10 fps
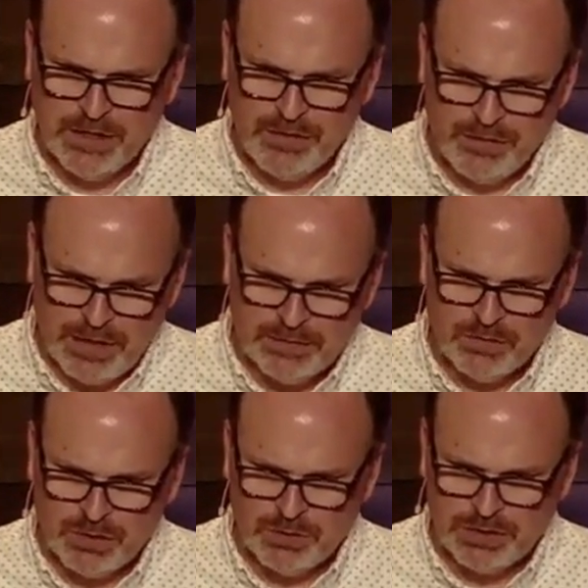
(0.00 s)
Then
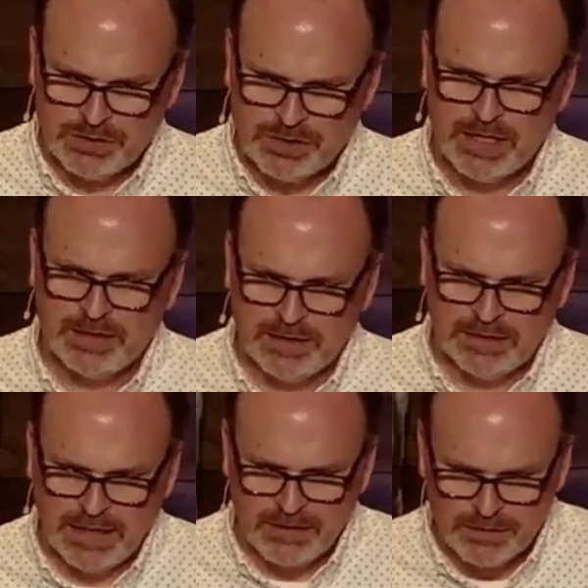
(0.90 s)
Judah said,
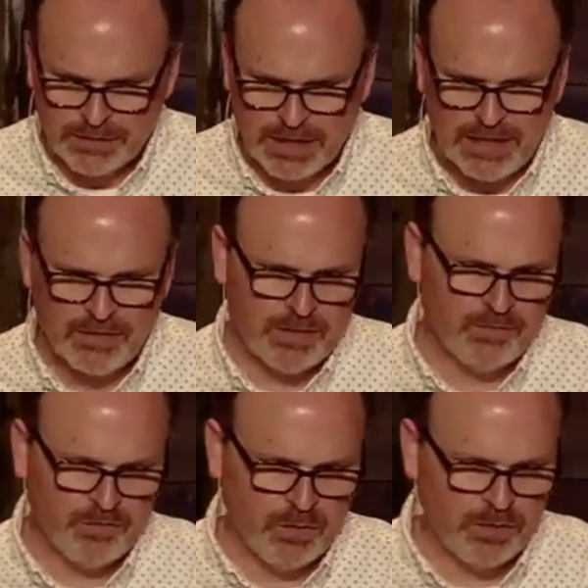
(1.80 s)
"Let her take them
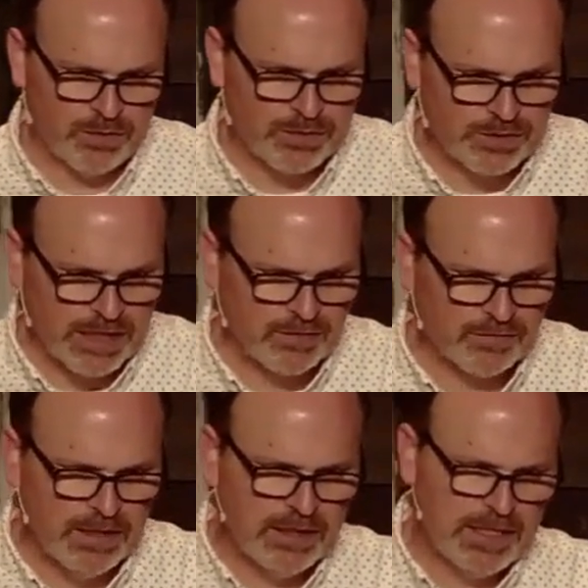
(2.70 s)
for herself,
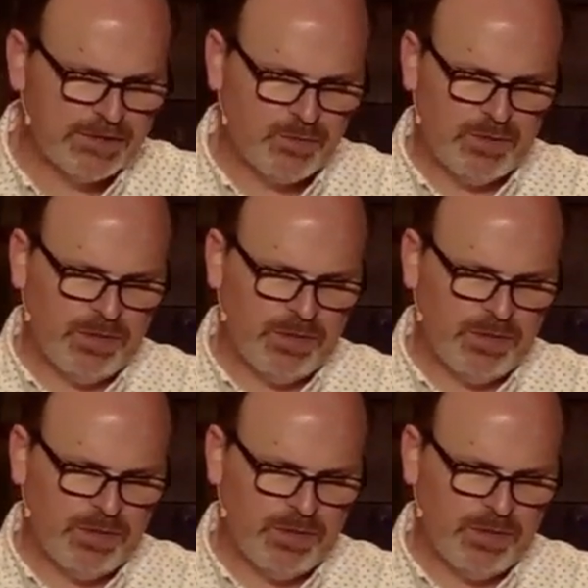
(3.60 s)
lest we be